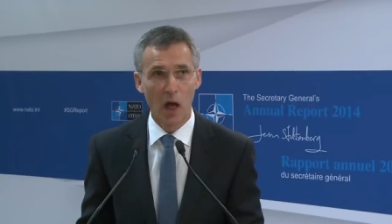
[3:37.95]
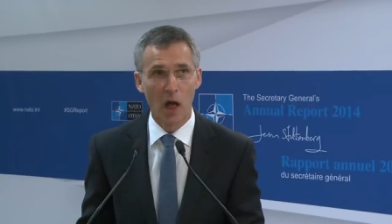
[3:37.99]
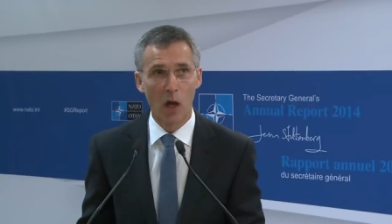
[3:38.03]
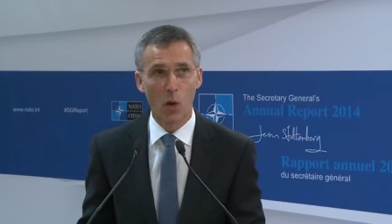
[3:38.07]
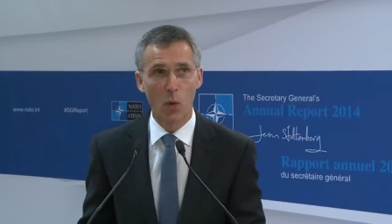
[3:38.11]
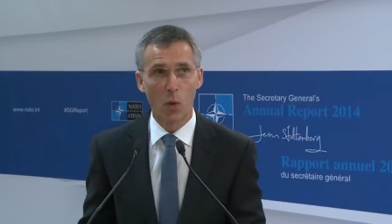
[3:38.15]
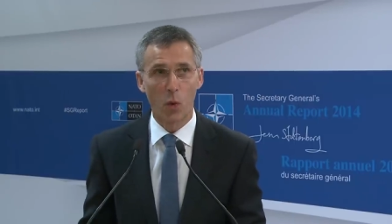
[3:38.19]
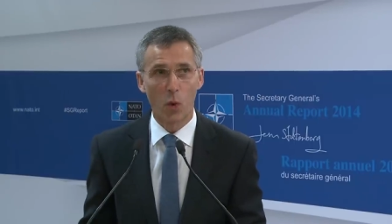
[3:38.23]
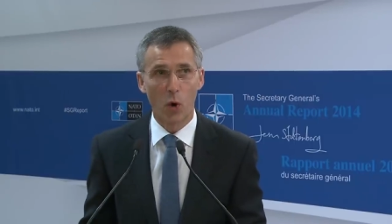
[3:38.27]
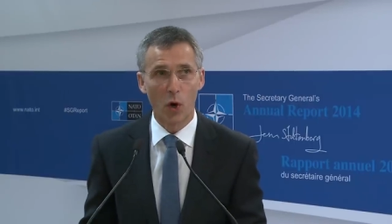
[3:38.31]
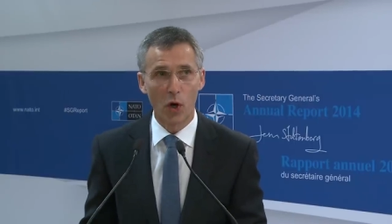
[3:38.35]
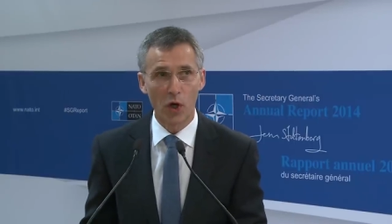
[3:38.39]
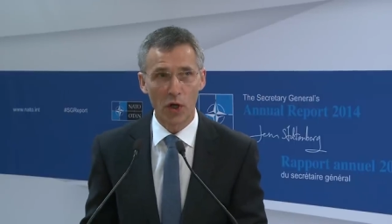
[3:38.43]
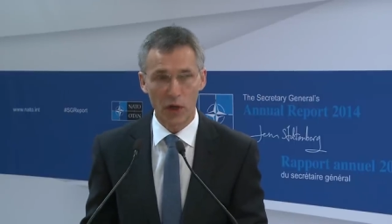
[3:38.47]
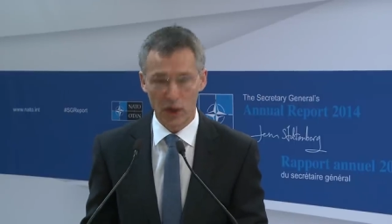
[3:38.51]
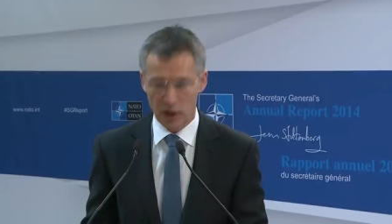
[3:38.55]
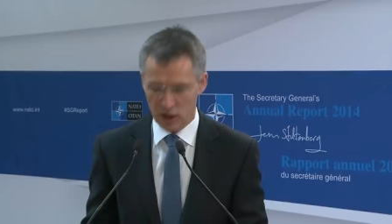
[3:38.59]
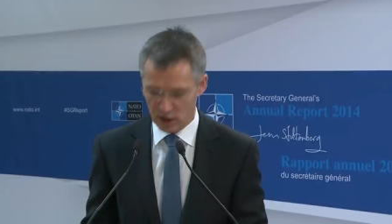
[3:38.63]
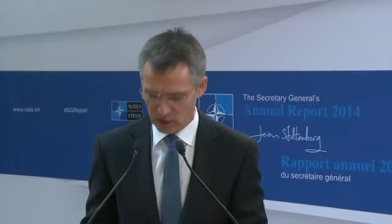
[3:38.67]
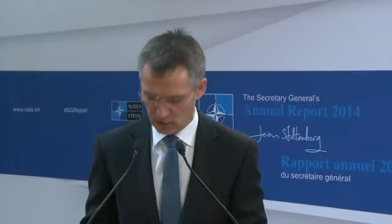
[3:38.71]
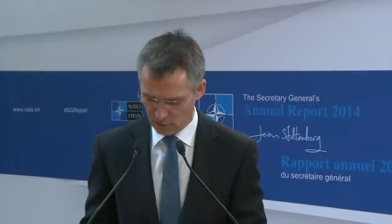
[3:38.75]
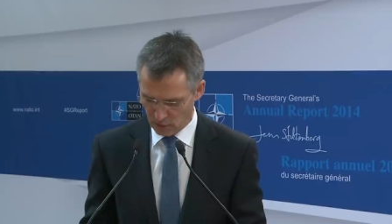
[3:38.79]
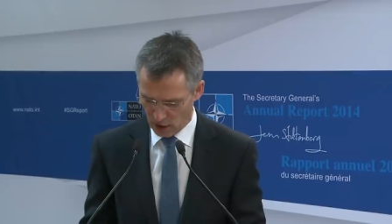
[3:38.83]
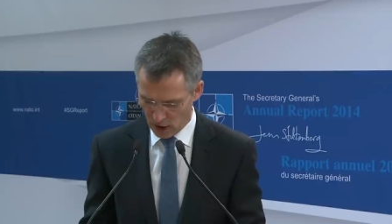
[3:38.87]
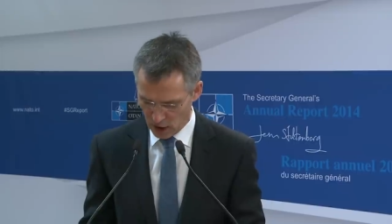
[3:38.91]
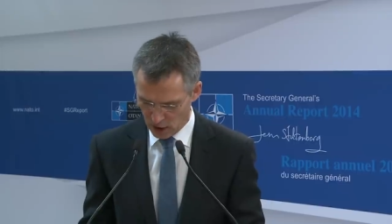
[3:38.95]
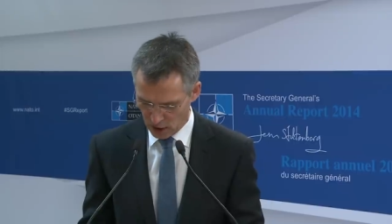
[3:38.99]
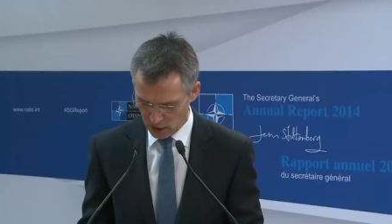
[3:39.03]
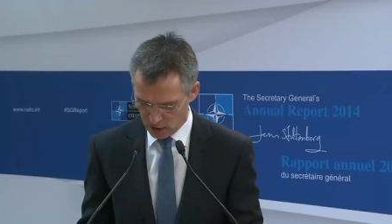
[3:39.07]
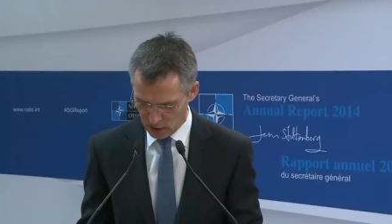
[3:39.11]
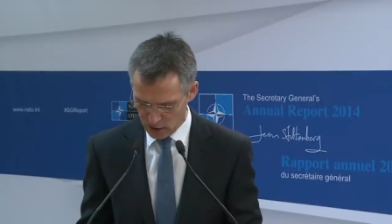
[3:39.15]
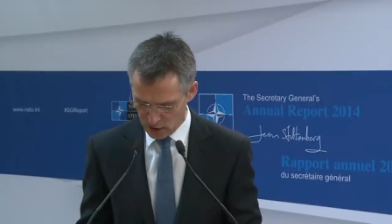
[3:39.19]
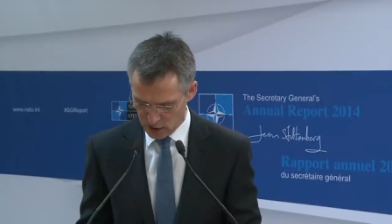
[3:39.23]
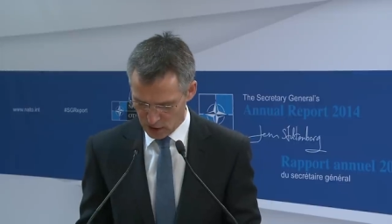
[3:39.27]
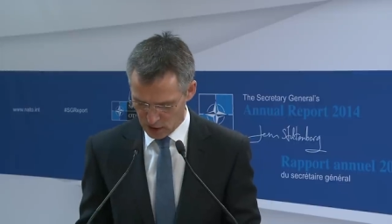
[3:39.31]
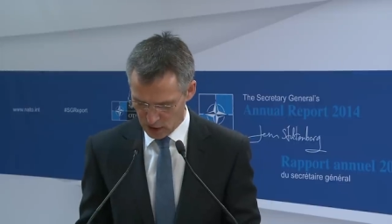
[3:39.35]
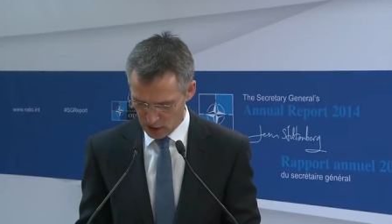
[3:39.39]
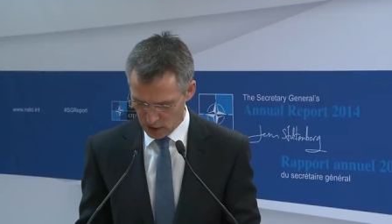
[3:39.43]
avoiding the
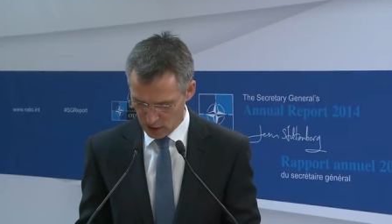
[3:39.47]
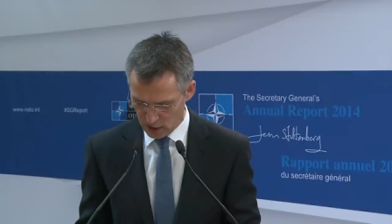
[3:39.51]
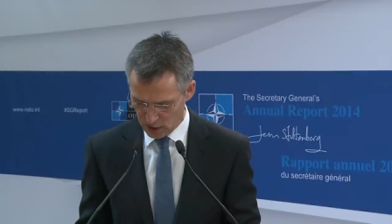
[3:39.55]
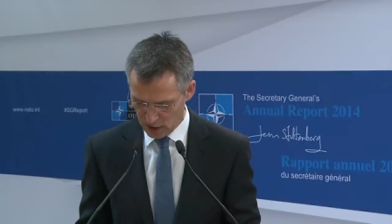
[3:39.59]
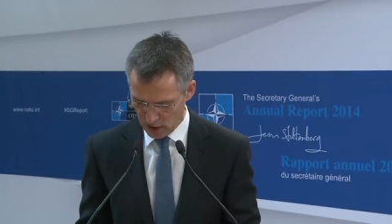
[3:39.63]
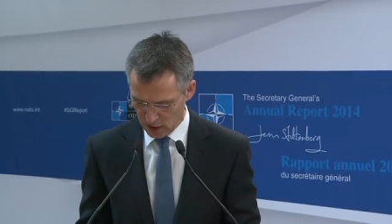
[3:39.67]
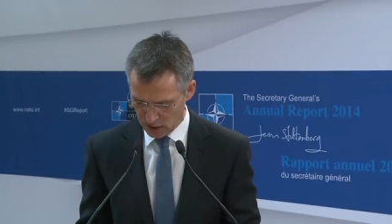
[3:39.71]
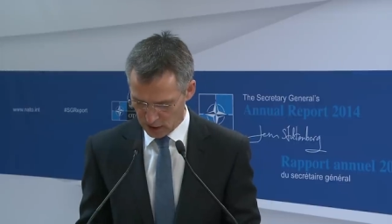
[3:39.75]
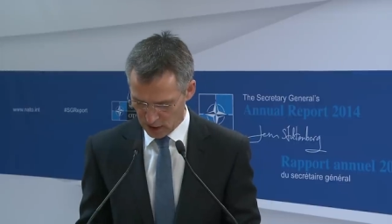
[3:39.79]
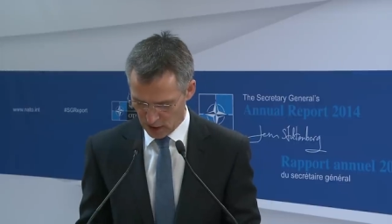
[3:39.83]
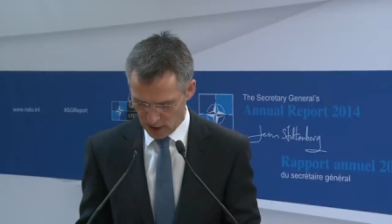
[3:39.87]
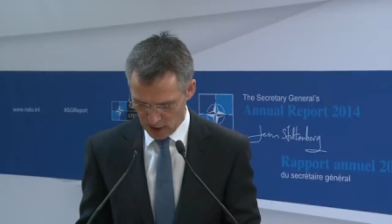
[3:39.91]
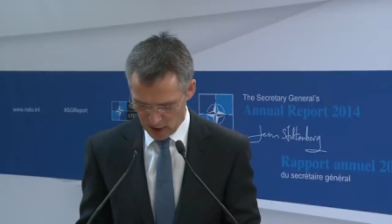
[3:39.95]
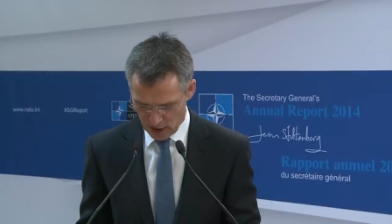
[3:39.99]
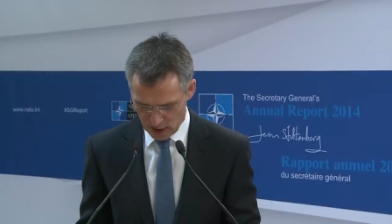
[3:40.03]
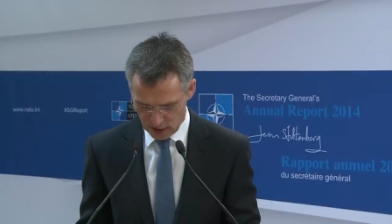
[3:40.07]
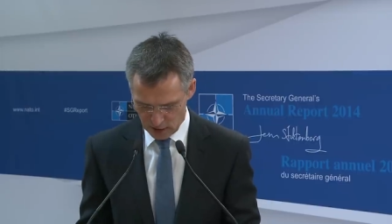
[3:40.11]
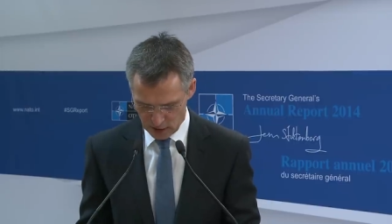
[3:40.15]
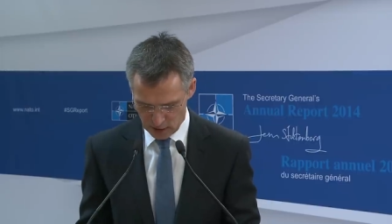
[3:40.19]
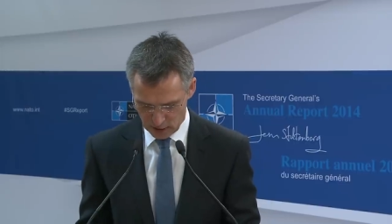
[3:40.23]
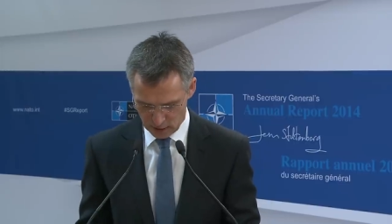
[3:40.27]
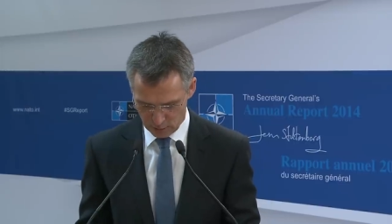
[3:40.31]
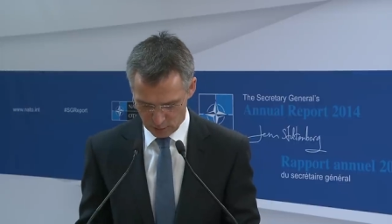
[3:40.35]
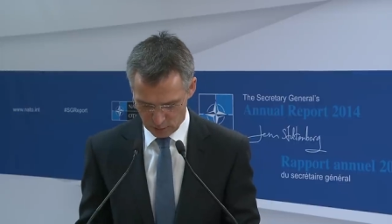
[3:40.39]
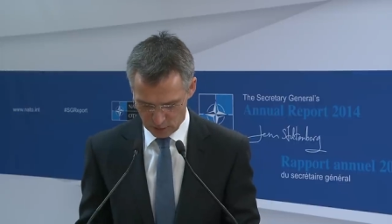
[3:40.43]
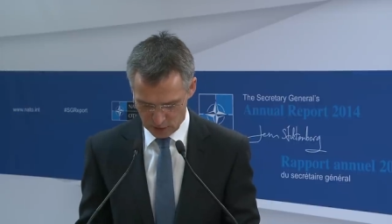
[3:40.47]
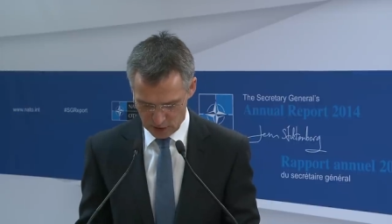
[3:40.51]
violence that had